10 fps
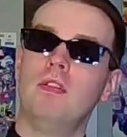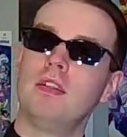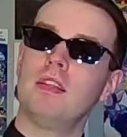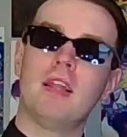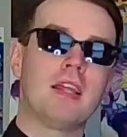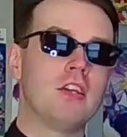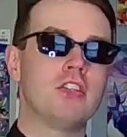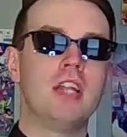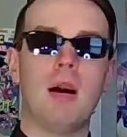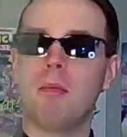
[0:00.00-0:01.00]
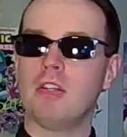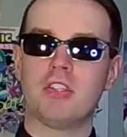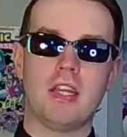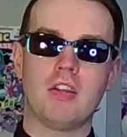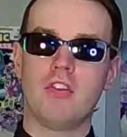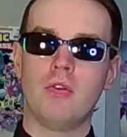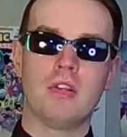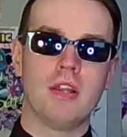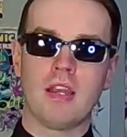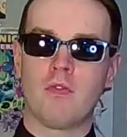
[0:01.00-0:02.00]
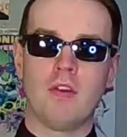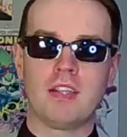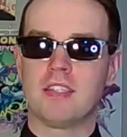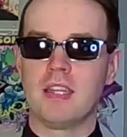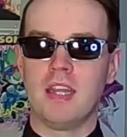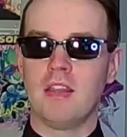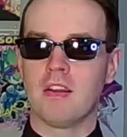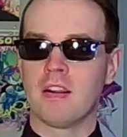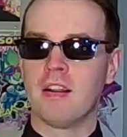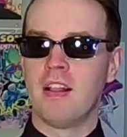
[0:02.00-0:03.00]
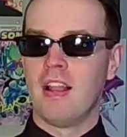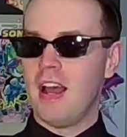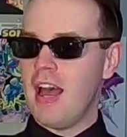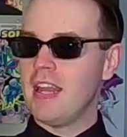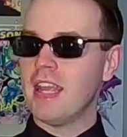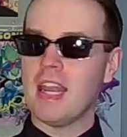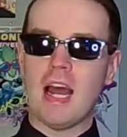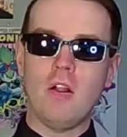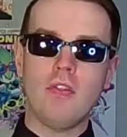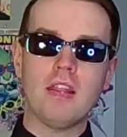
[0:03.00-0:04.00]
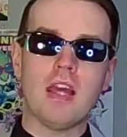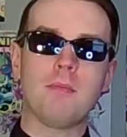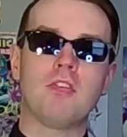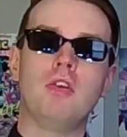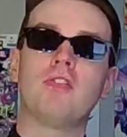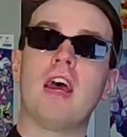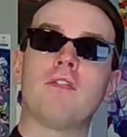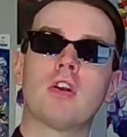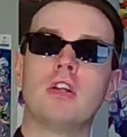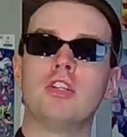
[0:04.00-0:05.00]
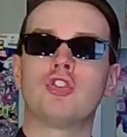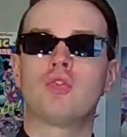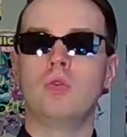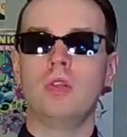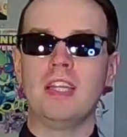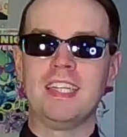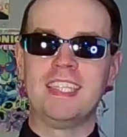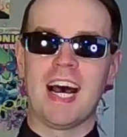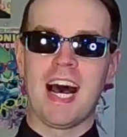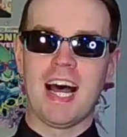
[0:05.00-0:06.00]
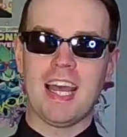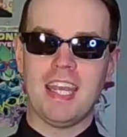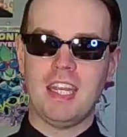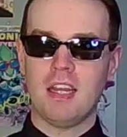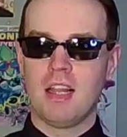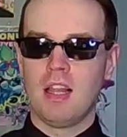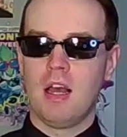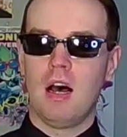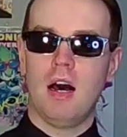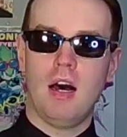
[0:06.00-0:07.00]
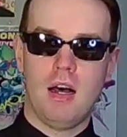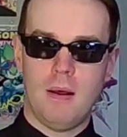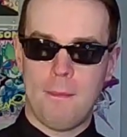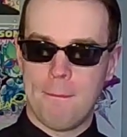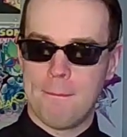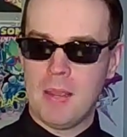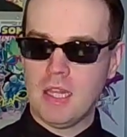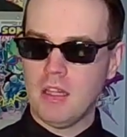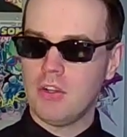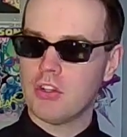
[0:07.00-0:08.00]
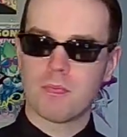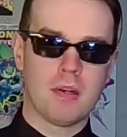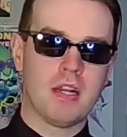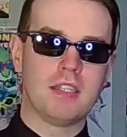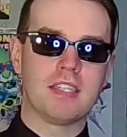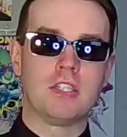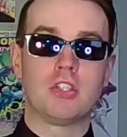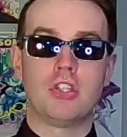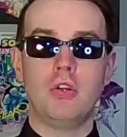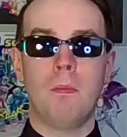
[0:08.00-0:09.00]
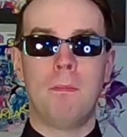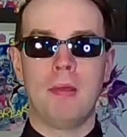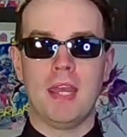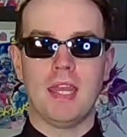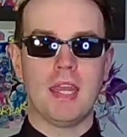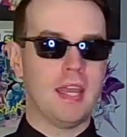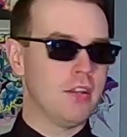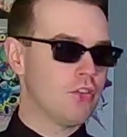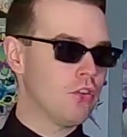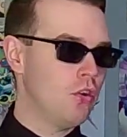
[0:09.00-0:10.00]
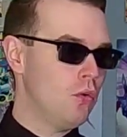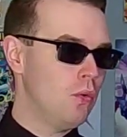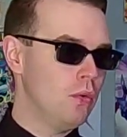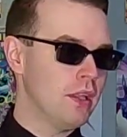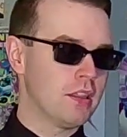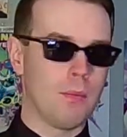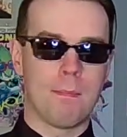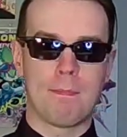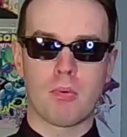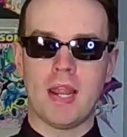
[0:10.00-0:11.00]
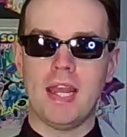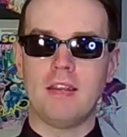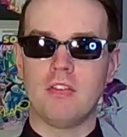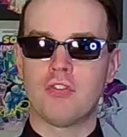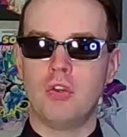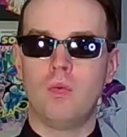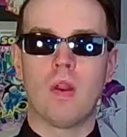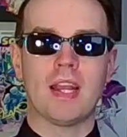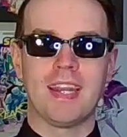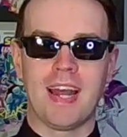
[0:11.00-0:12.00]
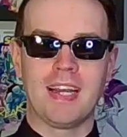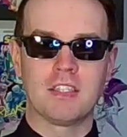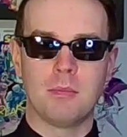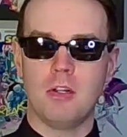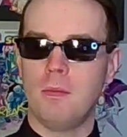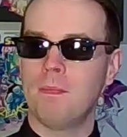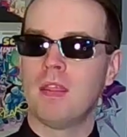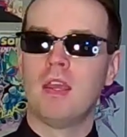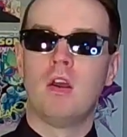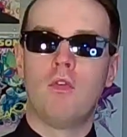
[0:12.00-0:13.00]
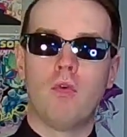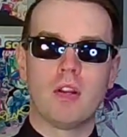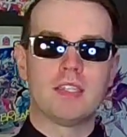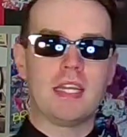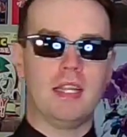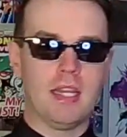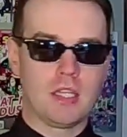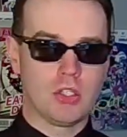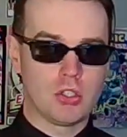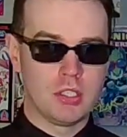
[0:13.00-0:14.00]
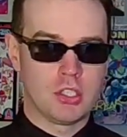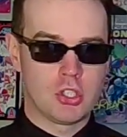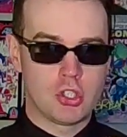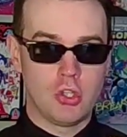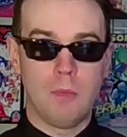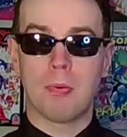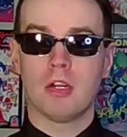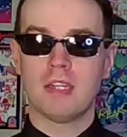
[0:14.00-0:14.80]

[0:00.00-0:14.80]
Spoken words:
like there's not much they can do to like fix it either. And again, I don't think the MCU is ever gonna truly die. Mainly just because it's too big, it's too, like, the brand is too recognizable for it to, like, super